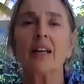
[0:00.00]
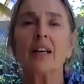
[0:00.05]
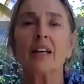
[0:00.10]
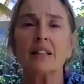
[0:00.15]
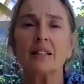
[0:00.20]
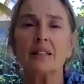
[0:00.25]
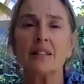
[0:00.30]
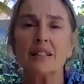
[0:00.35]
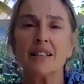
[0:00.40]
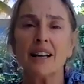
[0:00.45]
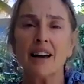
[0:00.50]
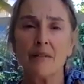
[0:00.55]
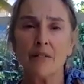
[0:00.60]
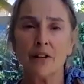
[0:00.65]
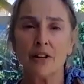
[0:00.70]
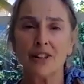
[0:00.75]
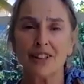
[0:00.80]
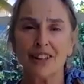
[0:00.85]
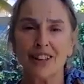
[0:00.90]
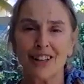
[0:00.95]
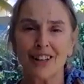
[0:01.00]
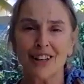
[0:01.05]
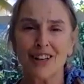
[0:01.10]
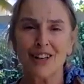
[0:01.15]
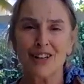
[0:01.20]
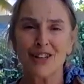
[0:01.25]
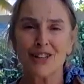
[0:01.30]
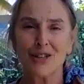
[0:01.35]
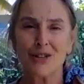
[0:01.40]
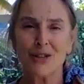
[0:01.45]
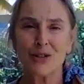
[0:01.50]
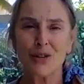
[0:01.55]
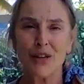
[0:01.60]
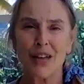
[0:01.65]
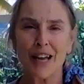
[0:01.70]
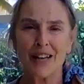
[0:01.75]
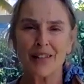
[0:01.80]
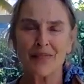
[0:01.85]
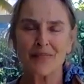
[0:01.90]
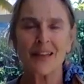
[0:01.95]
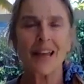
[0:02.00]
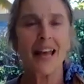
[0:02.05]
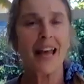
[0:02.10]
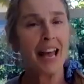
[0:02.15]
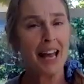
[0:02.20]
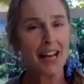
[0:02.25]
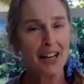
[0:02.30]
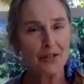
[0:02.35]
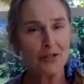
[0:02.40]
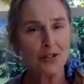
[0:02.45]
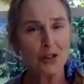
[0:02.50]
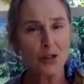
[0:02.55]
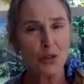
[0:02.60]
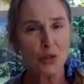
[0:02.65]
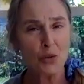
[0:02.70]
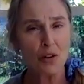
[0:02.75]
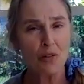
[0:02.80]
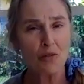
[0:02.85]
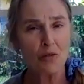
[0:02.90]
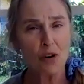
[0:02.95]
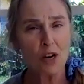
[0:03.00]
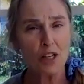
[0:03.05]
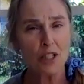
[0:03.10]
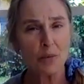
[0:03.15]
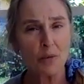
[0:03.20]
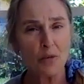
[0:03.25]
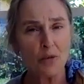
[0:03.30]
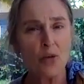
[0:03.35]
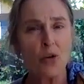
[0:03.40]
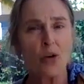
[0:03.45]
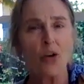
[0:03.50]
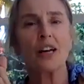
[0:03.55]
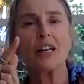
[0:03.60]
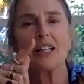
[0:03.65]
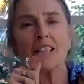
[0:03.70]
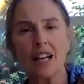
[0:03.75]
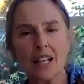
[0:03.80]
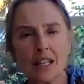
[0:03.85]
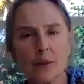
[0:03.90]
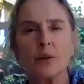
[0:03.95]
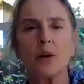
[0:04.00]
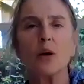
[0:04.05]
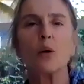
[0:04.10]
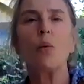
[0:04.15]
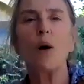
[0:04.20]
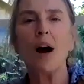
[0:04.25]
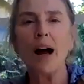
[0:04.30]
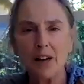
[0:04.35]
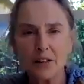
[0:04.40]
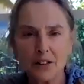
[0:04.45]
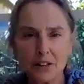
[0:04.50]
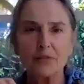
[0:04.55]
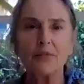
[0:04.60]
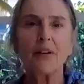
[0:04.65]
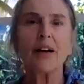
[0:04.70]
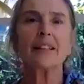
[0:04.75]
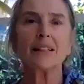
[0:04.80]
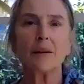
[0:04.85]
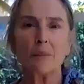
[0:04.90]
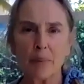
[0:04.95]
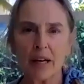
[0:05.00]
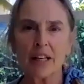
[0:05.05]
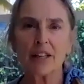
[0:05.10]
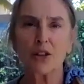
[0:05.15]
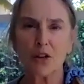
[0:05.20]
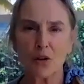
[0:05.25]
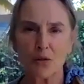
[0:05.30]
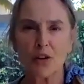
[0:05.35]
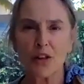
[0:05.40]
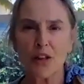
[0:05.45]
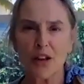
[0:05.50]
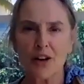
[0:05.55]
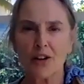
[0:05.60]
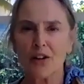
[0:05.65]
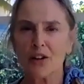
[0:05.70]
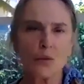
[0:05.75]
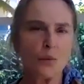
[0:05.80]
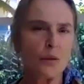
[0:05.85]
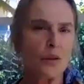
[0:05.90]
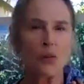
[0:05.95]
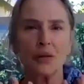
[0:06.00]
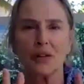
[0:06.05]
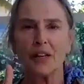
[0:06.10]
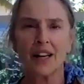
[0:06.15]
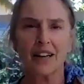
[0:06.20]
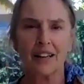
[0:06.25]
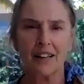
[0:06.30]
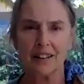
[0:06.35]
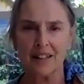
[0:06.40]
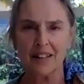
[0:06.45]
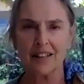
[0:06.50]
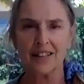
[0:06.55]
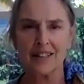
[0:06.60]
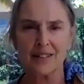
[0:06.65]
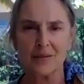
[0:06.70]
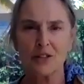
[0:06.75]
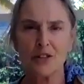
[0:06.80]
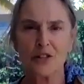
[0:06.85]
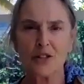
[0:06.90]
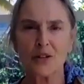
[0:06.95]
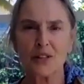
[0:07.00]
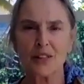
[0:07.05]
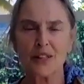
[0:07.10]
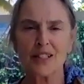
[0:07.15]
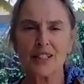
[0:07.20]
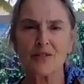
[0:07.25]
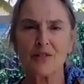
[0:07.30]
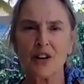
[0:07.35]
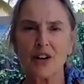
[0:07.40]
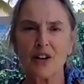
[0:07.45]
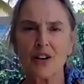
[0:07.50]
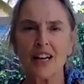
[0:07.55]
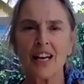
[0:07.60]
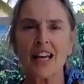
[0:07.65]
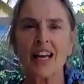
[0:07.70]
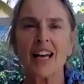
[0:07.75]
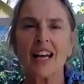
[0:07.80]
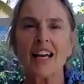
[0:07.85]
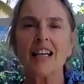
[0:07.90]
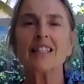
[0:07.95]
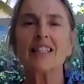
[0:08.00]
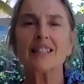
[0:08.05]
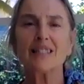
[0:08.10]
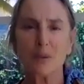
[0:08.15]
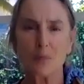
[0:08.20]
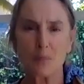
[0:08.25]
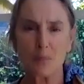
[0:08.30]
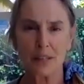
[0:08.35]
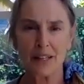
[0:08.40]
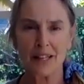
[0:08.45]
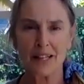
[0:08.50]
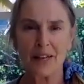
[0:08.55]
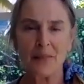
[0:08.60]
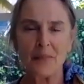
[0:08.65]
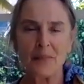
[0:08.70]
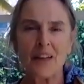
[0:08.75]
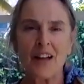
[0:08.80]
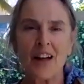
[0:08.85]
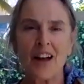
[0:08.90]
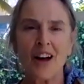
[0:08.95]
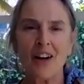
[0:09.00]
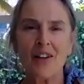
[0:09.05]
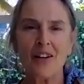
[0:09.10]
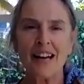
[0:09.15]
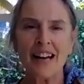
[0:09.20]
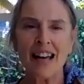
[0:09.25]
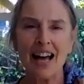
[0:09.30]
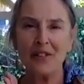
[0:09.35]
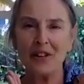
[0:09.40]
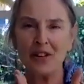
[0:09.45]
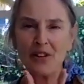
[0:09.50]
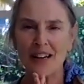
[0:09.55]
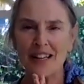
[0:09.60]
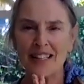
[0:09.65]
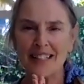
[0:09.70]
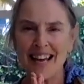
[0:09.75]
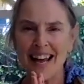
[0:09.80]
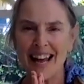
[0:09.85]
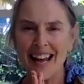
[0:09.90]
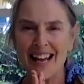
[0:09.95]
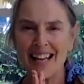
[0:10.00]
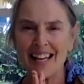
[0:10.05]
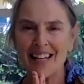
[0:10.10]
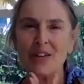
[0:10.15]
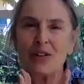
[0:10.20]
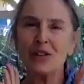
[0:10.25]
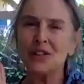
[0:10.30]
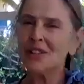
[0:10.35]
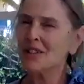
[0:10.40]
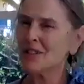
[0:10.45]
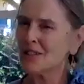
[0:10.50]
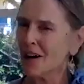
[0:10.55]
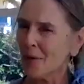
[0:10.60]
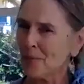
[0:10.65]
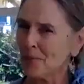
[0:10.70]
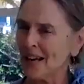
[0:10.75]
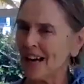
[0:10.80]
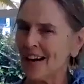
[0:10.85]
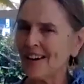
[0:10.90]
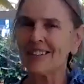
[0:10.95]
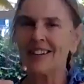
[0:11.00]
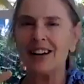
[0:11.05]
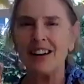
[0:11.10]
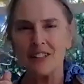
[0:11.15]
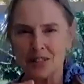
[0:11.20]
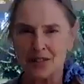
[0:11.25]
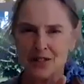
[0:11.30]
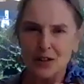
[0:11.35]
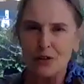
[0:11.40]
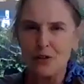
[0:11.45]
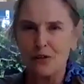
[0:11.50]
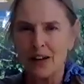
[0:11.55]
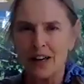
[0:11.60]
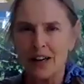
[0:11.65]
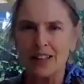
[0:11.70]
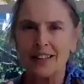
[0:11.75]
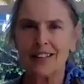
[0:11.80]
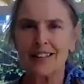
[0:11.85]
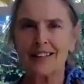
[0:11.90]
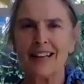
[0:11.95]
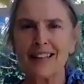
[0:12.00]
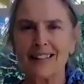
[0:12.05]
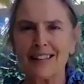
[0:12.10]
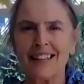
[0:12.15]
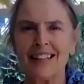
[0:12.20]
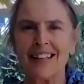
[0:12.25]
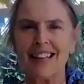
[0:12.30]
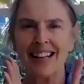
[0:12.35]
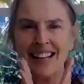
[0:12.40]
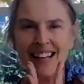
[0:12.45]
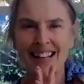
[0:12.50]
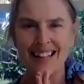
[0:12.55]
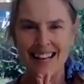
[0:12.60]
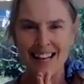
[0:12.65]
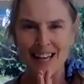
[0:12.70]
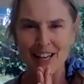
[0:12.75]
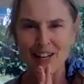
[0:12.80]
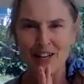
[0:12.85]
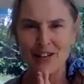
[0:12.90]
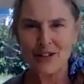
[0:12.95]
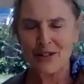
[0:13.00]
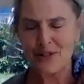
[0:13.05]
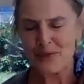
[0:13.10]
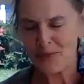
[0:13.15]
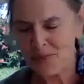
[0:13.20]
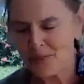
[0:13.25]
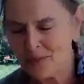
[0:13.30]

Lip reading: It is never too late. And for those who haven't watched before, it takes me a while to find the button over there. So we don't edit this. We're doing this very simply. All right, have a great day. You can stop now. I'll just go find it and end it. Thank you.